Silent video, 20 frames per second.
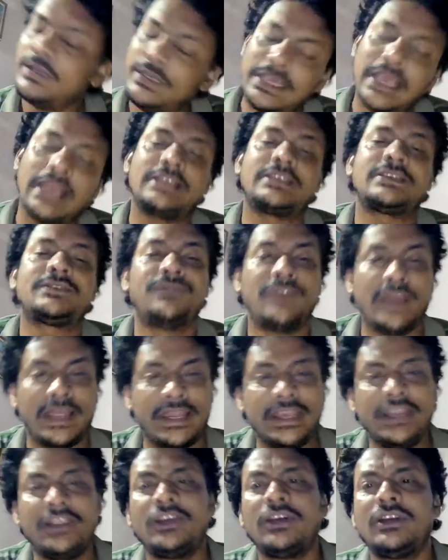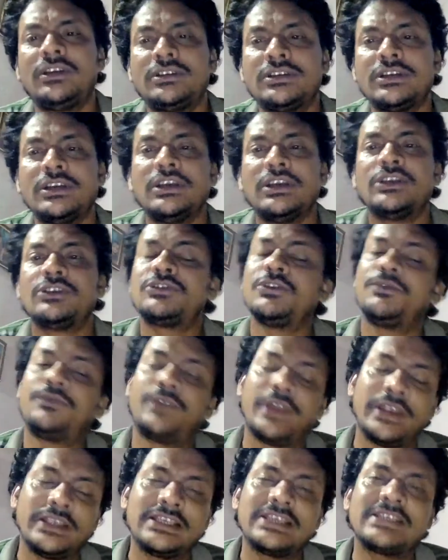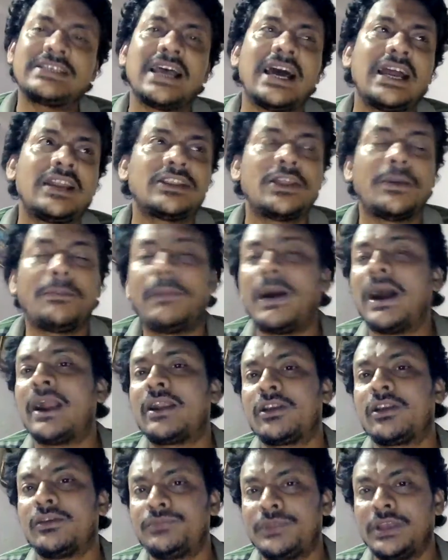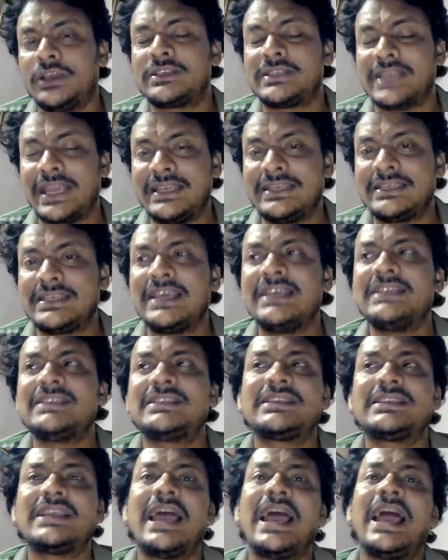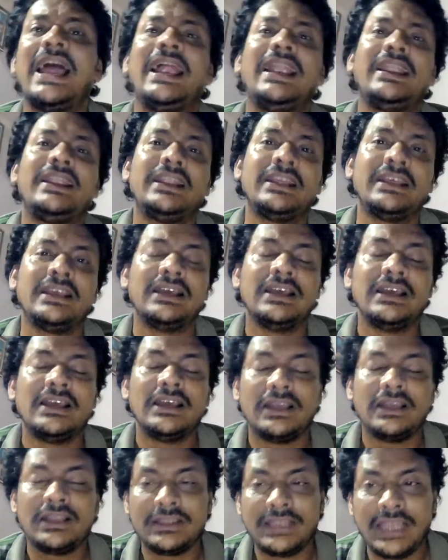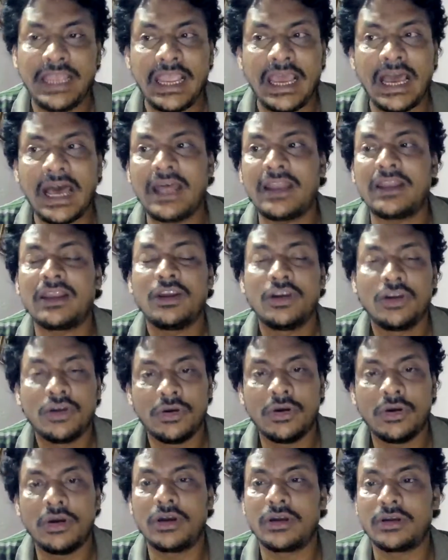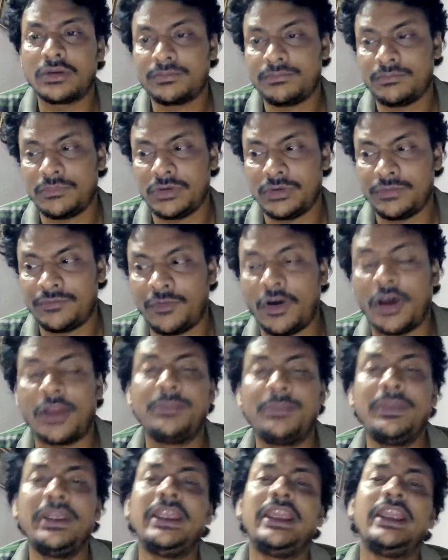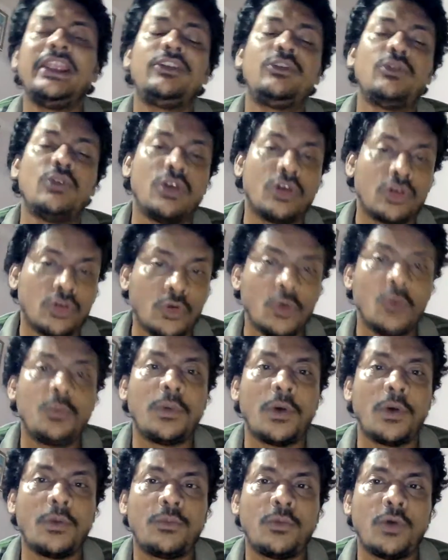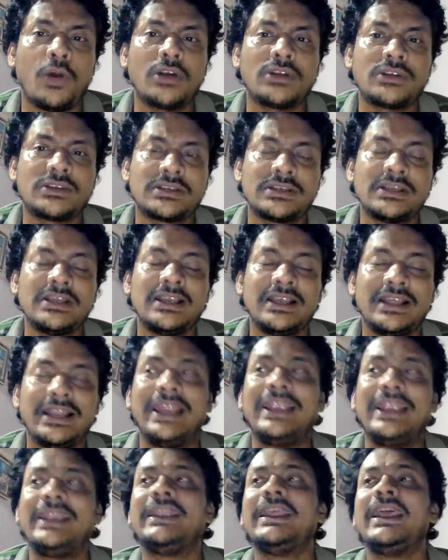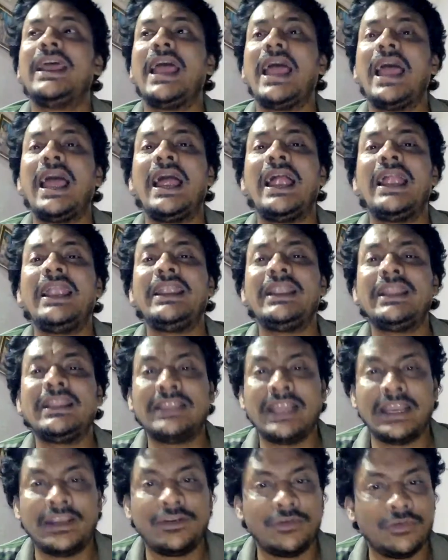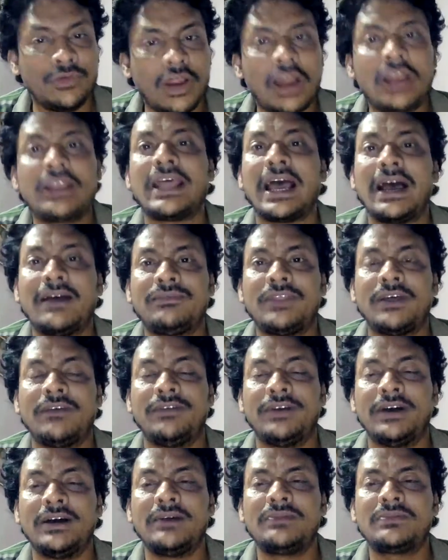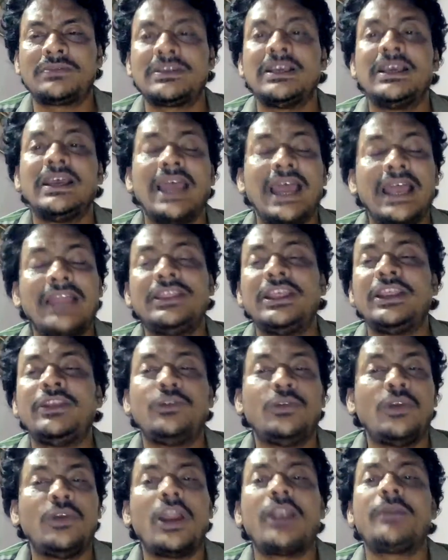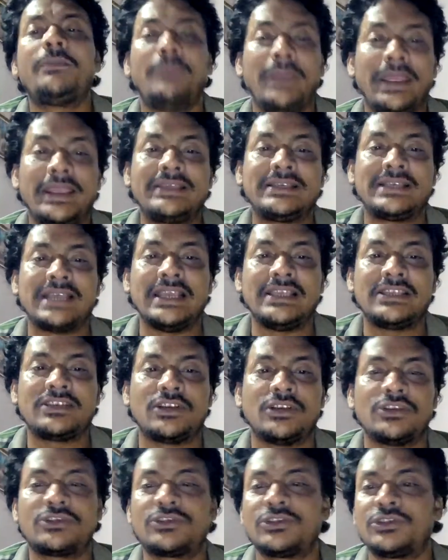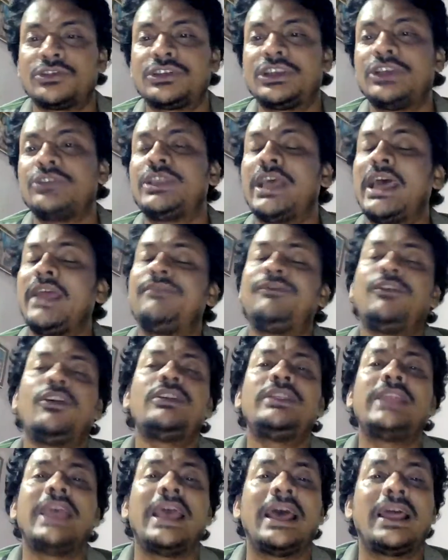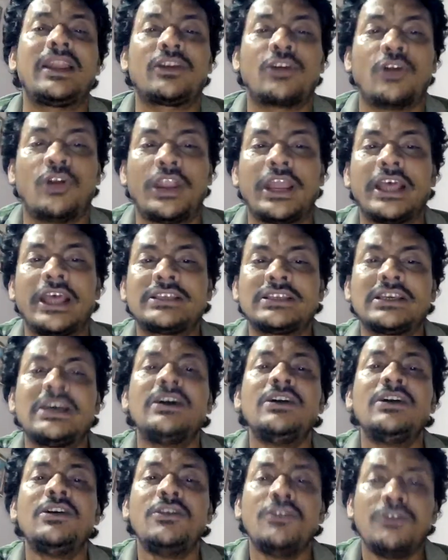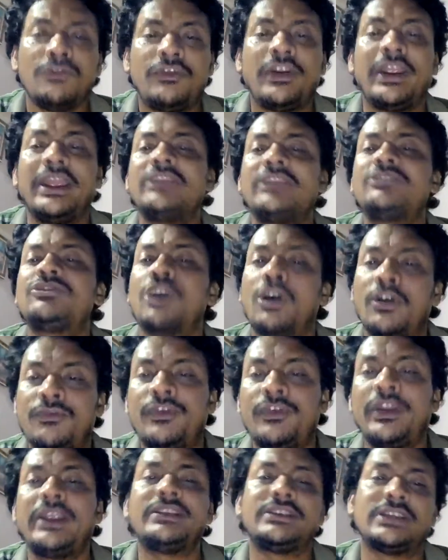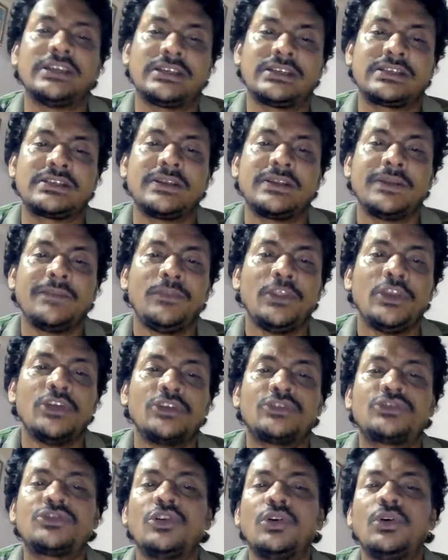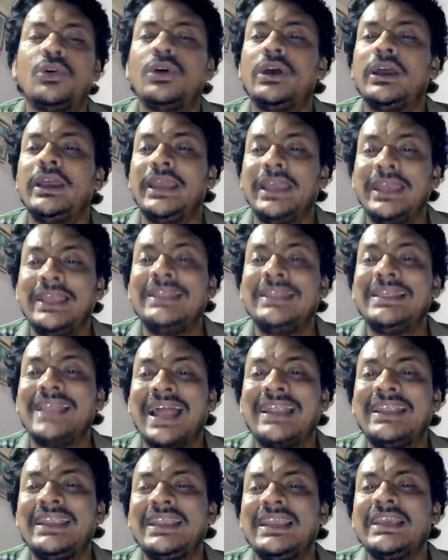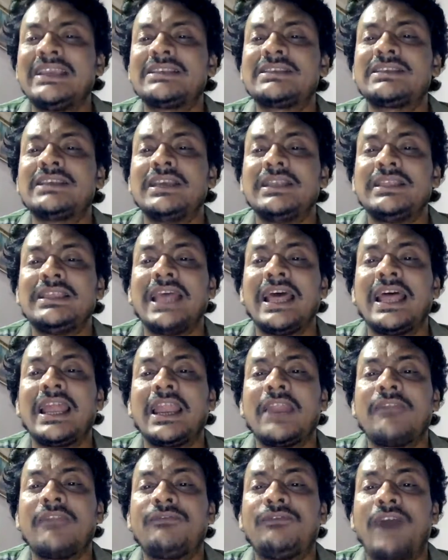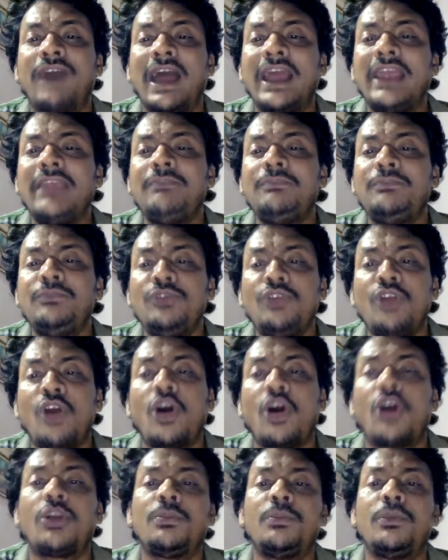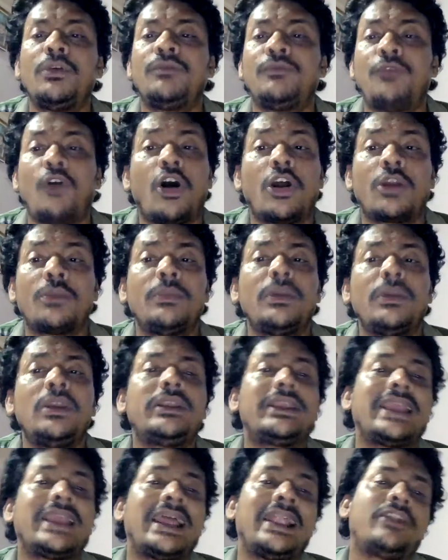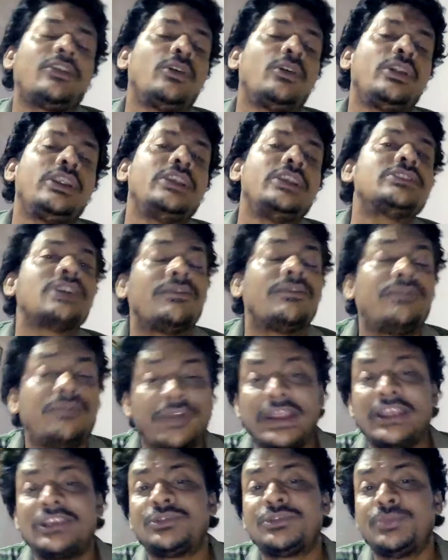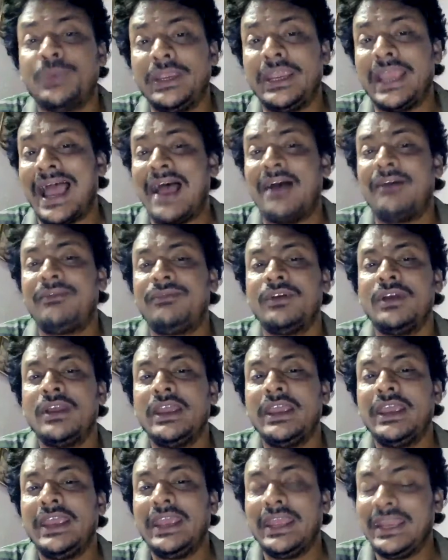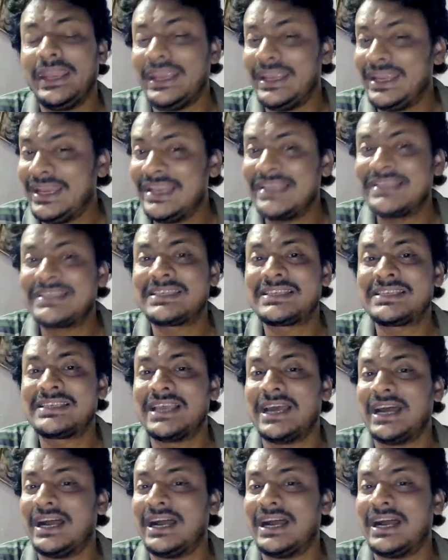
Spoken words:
Yes, very good. So phrases are the part of the sentence and they are forming into a group of words, right? And they do not have the verbs and they do not make sense also. So therefore, they are called as a phrase or phrases. So in that case, there are 5 formal categories of phrase we have in English